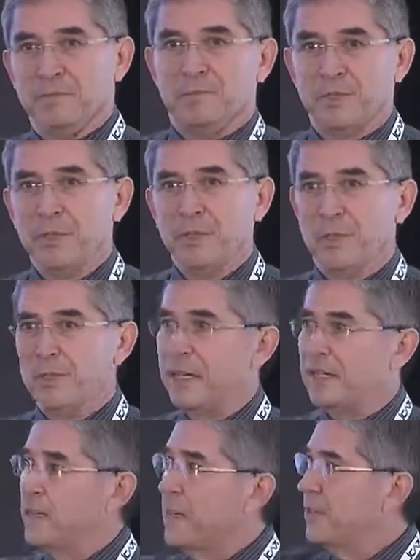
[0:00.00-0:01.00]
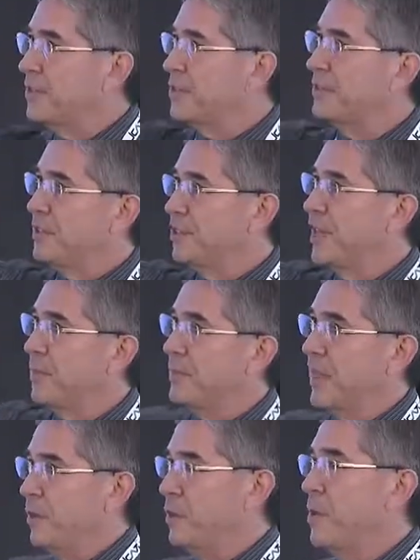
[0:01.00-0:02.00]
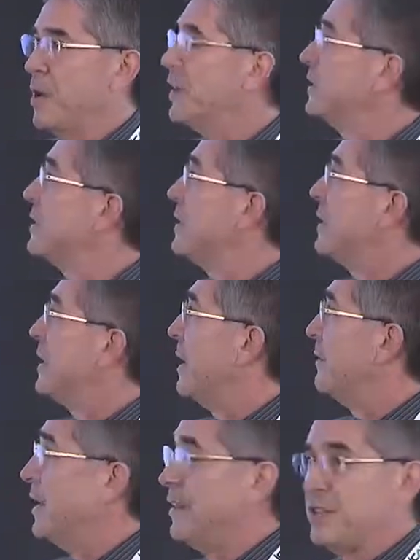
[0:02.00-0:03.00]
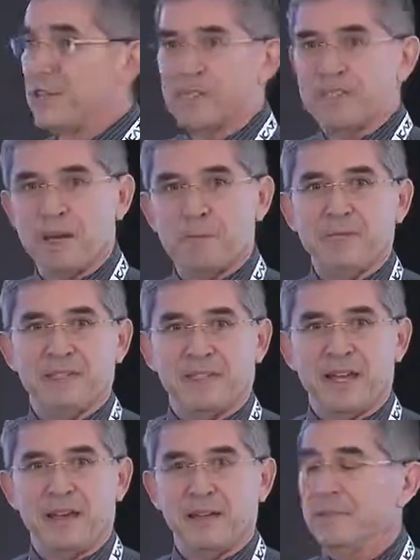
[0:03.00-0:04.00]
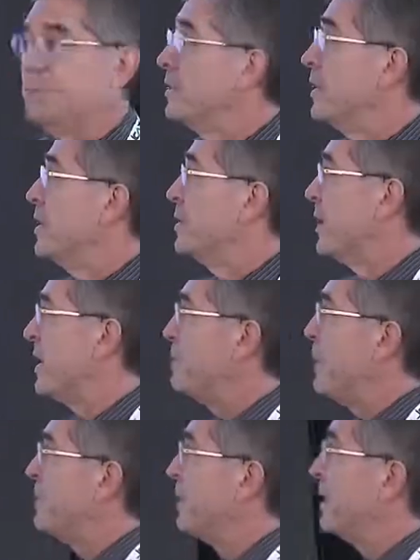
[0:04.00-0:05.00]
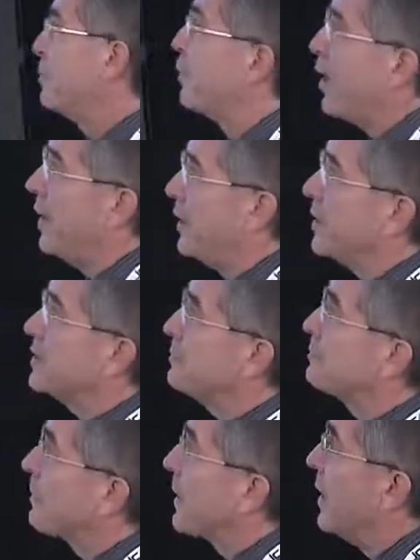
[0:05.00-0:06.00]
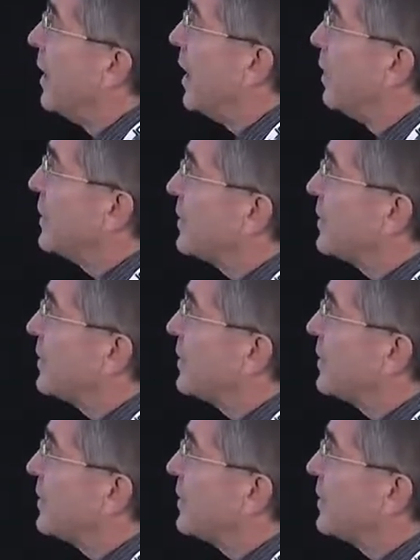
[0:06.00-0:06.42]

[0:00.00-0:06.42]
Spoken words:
tool that cuts the shape that you want. And then these are assembled together. So that's basically the product. The